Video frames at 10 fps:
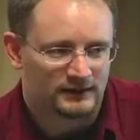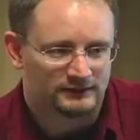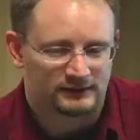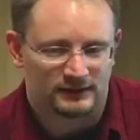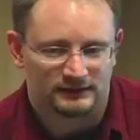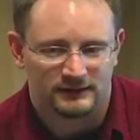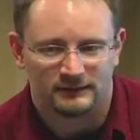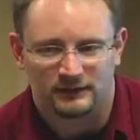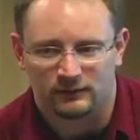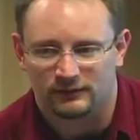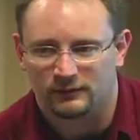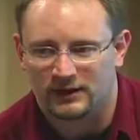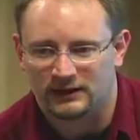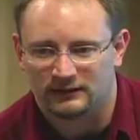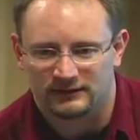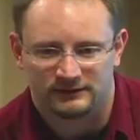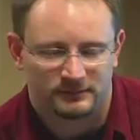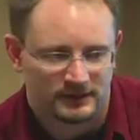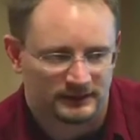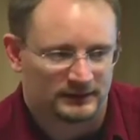it's definitely worthwhile in
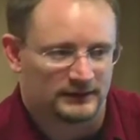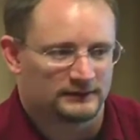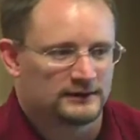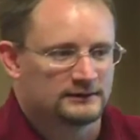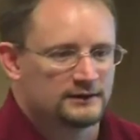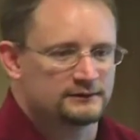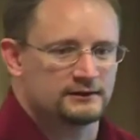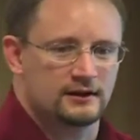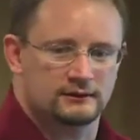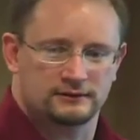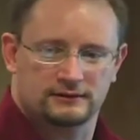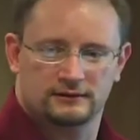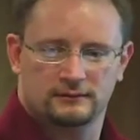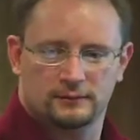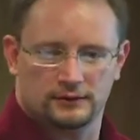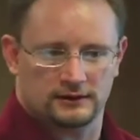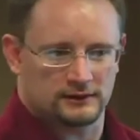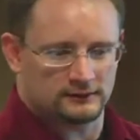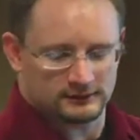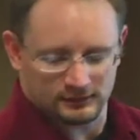spending the $10,000 per
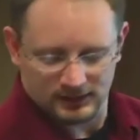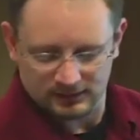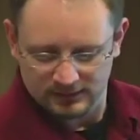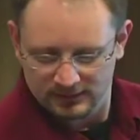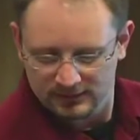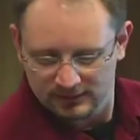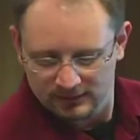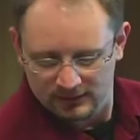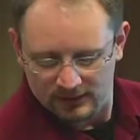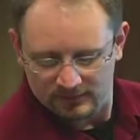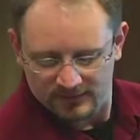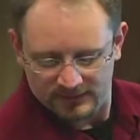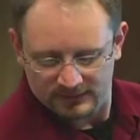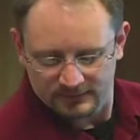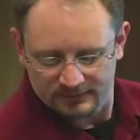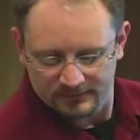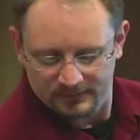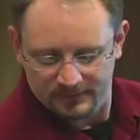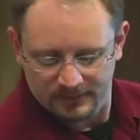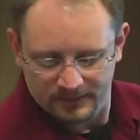year to fix it.
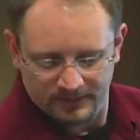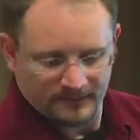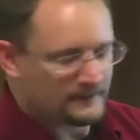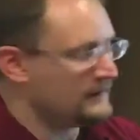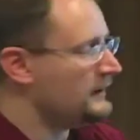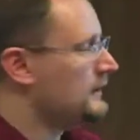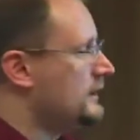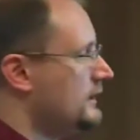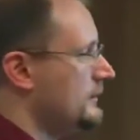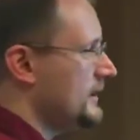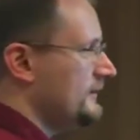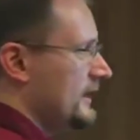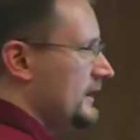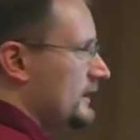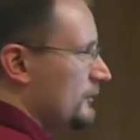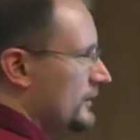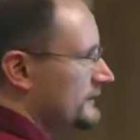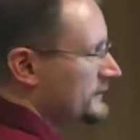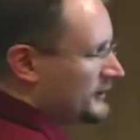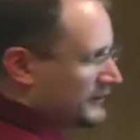I've had one
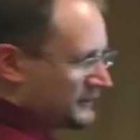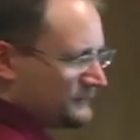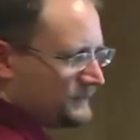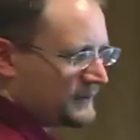scenario.